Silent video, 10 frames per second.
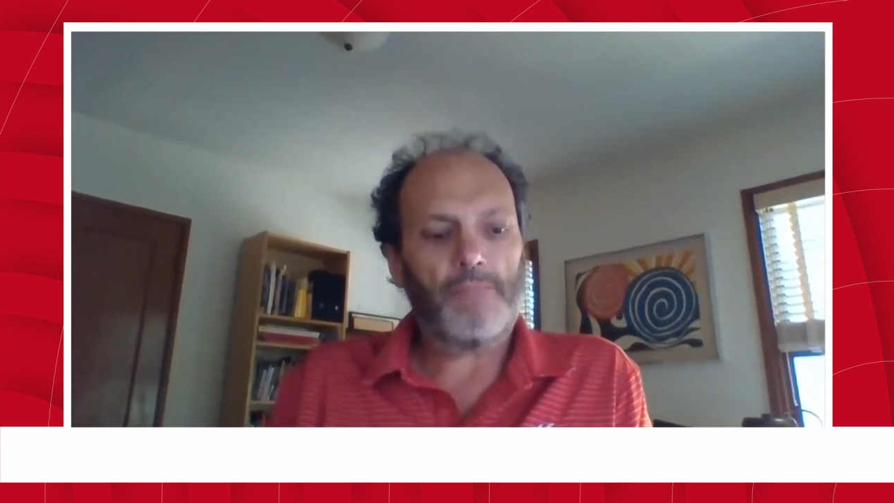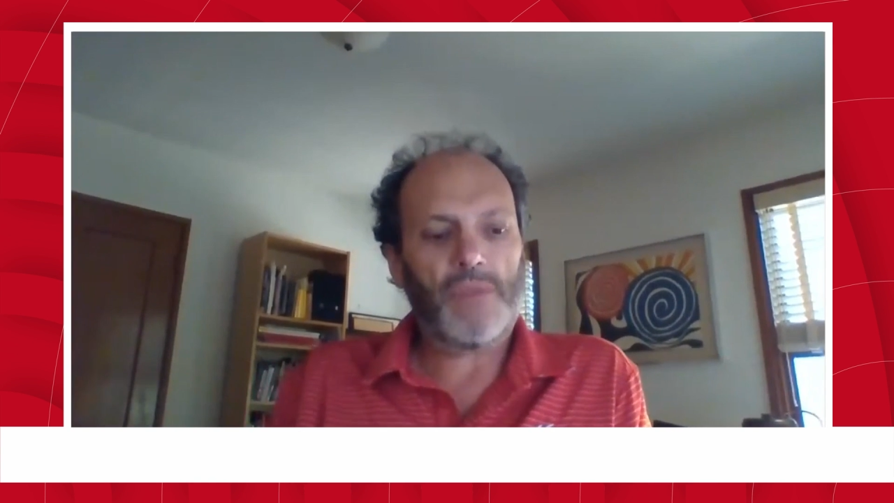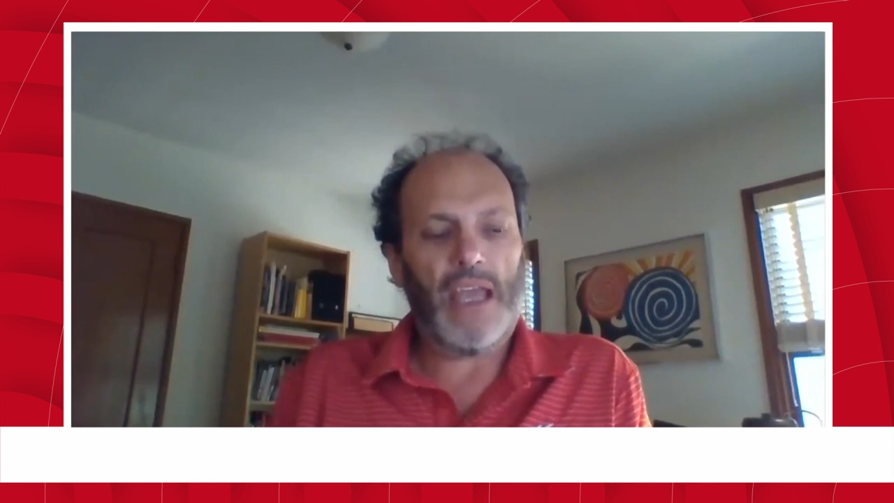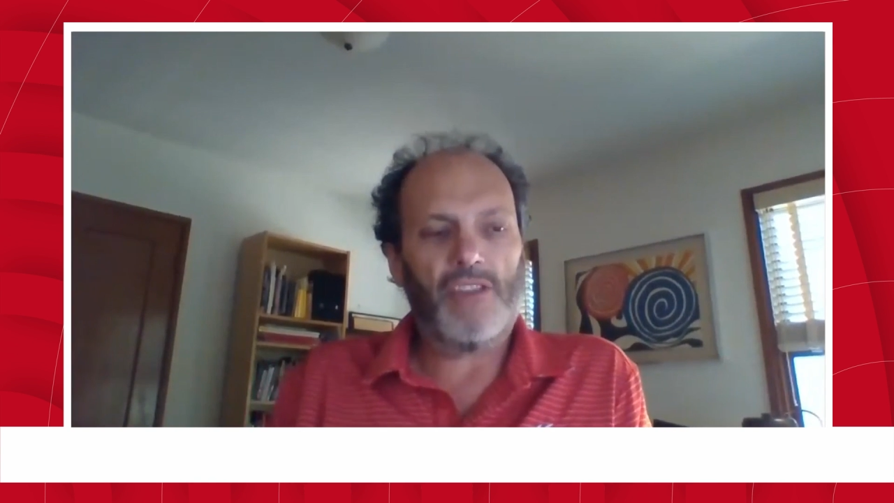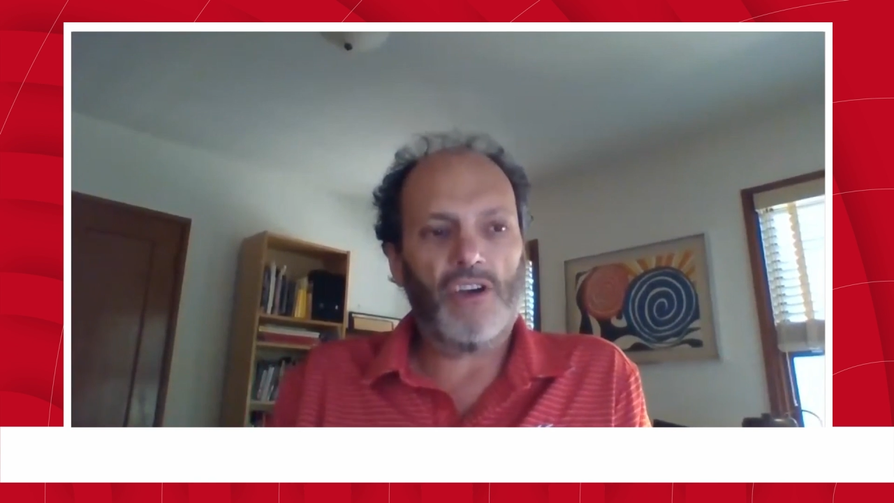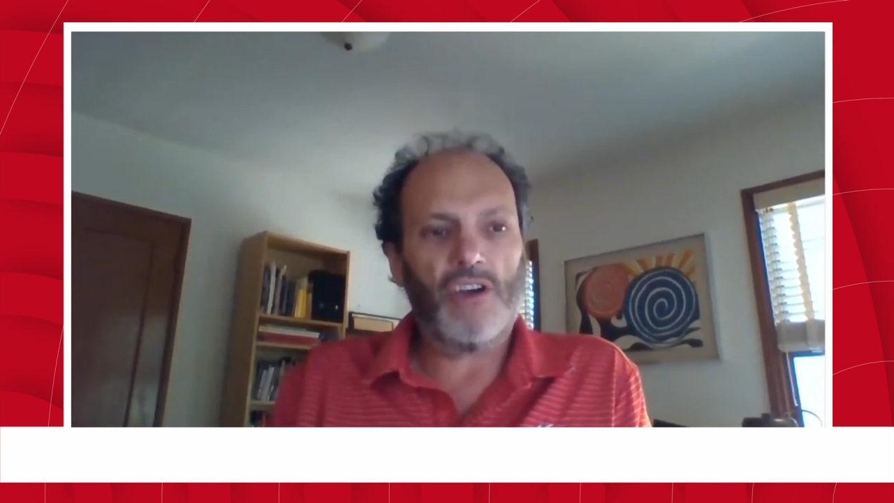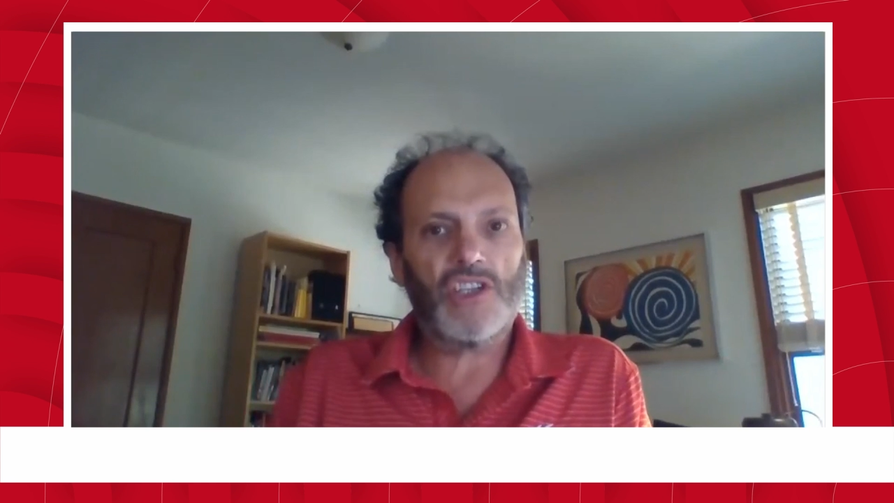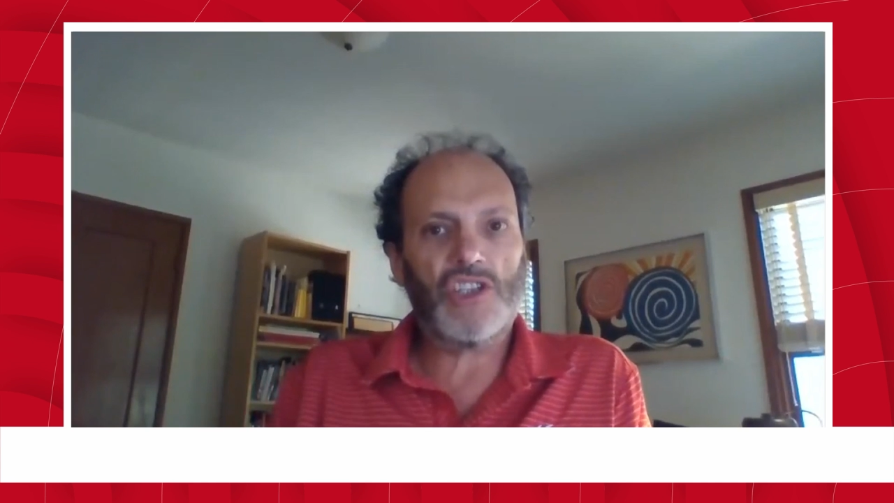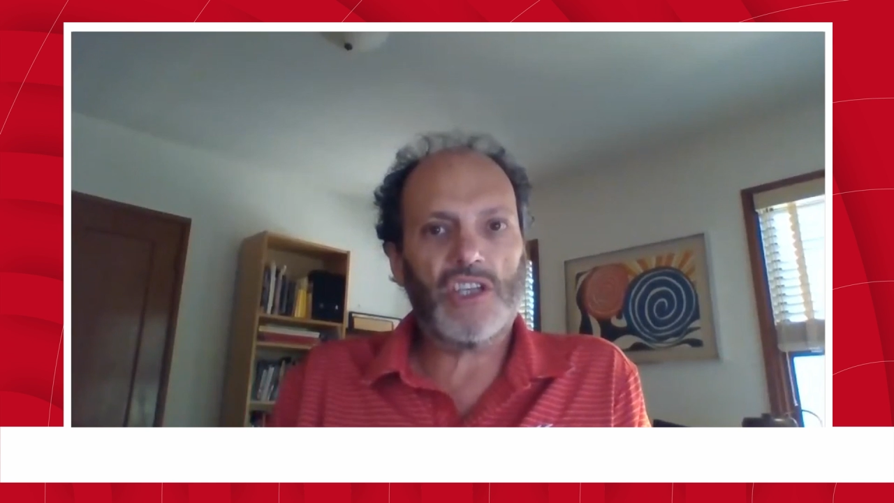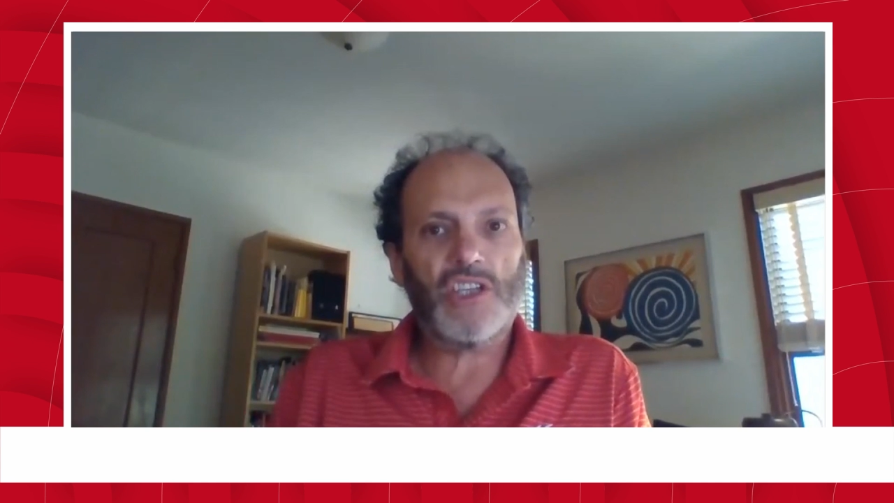
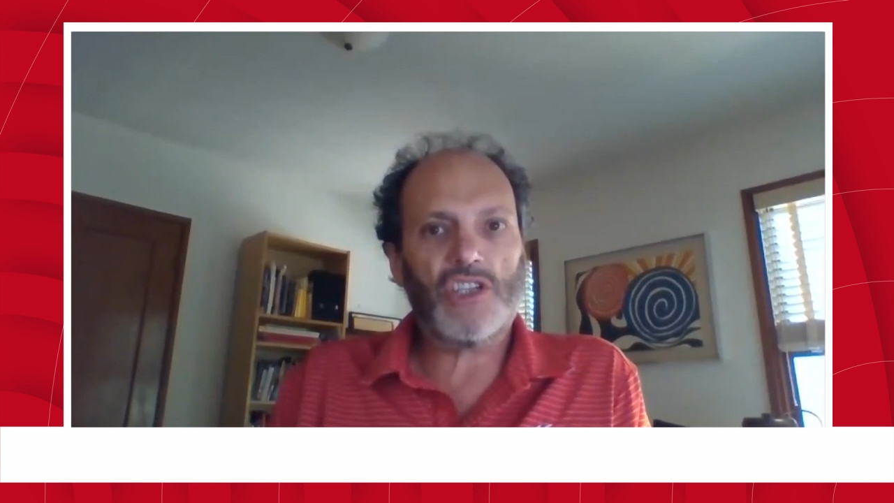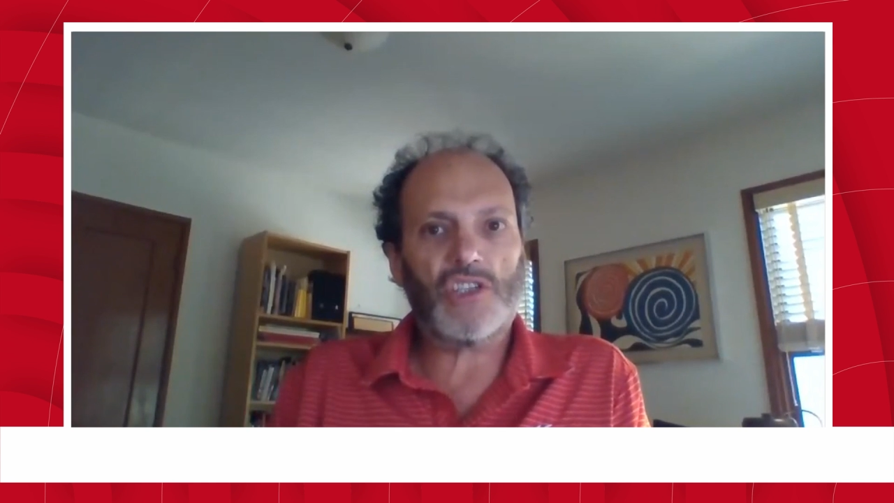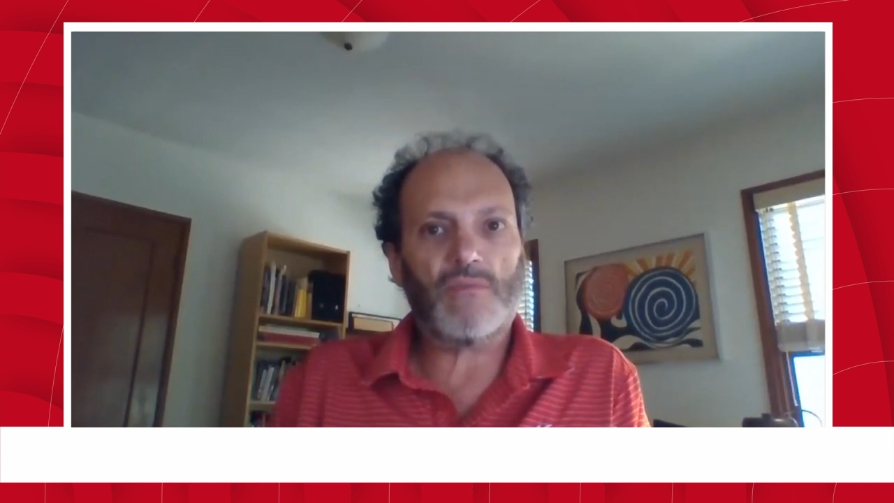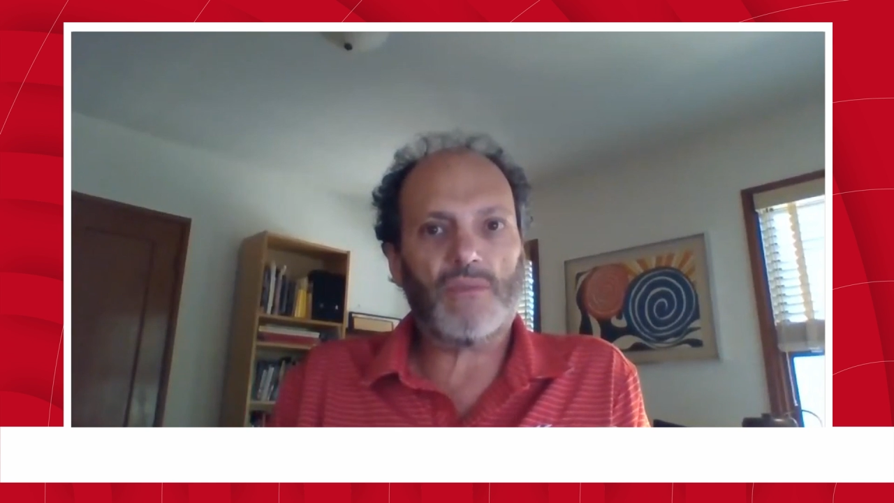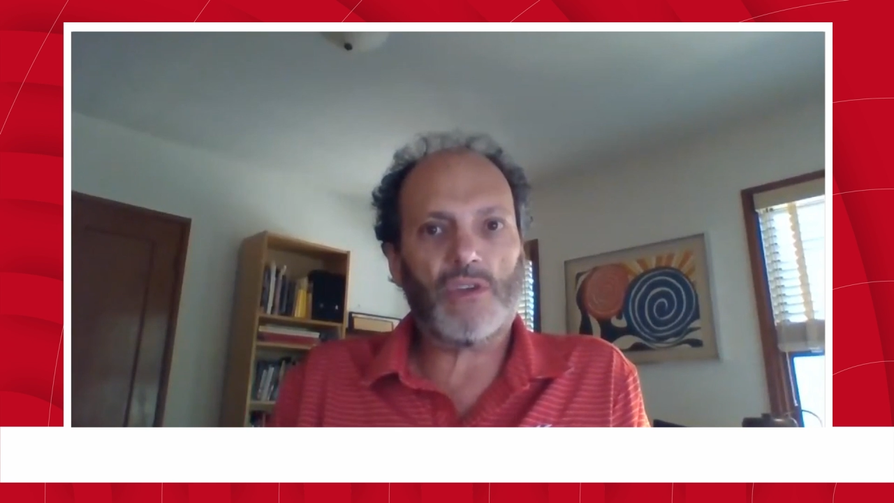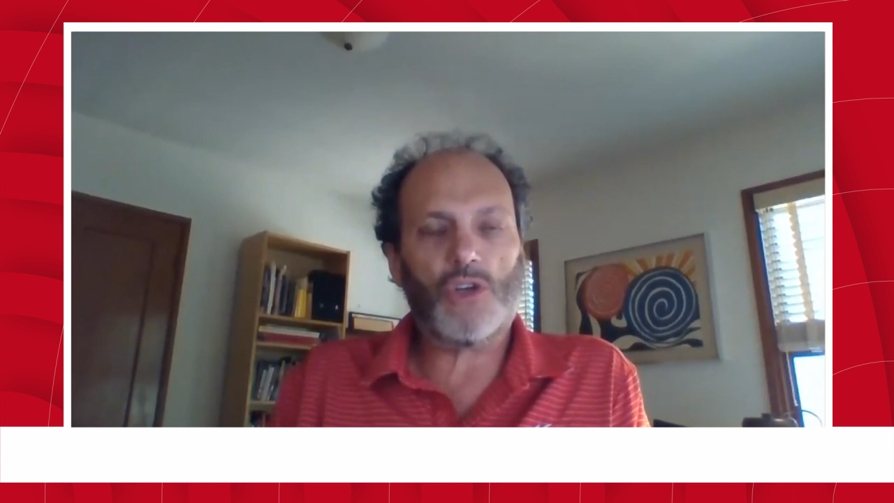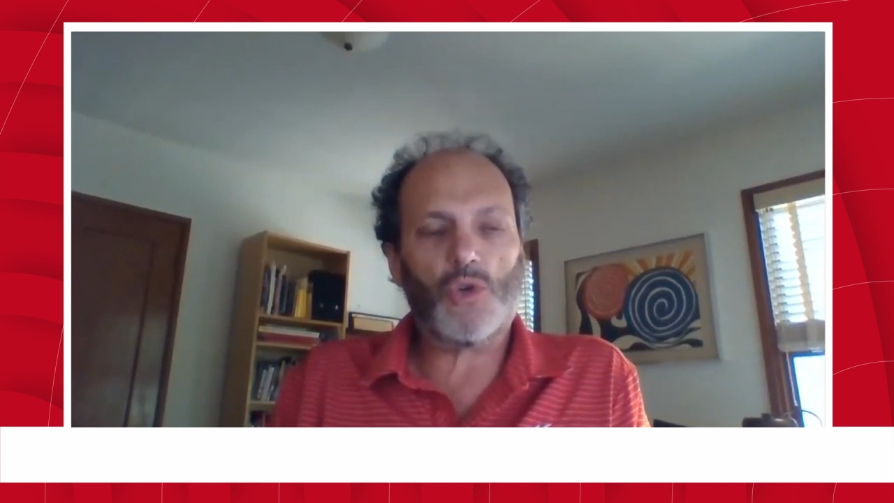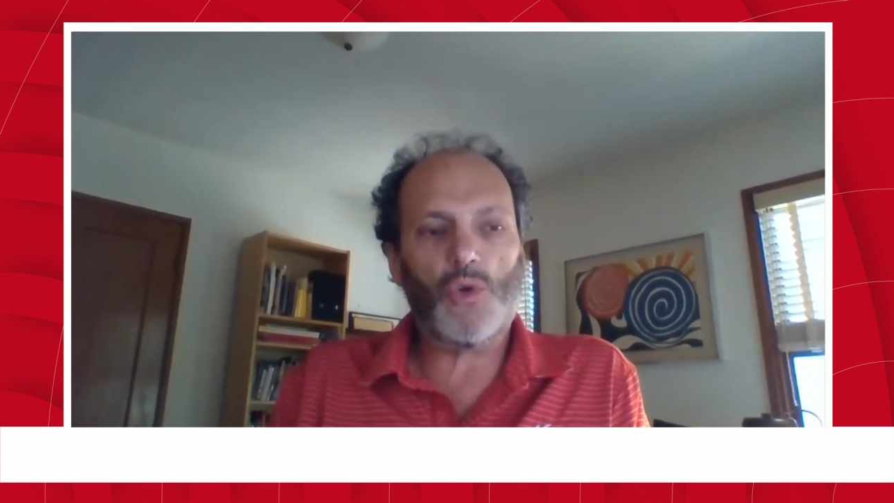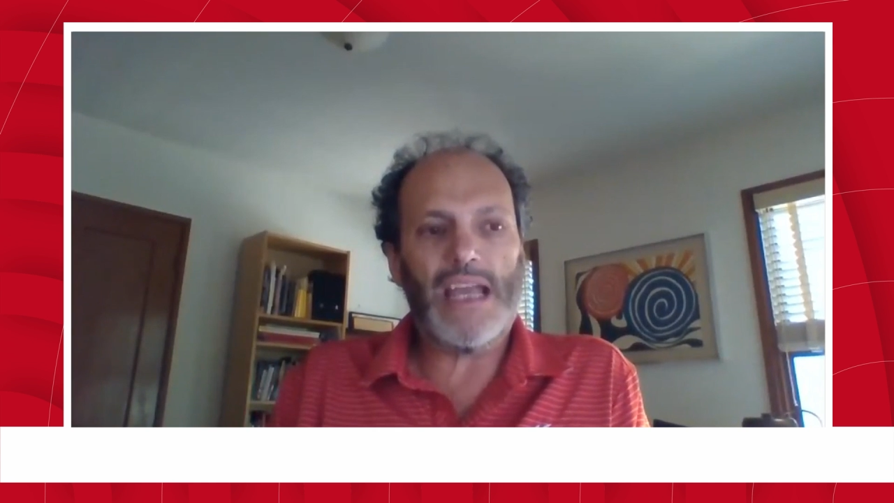And there is this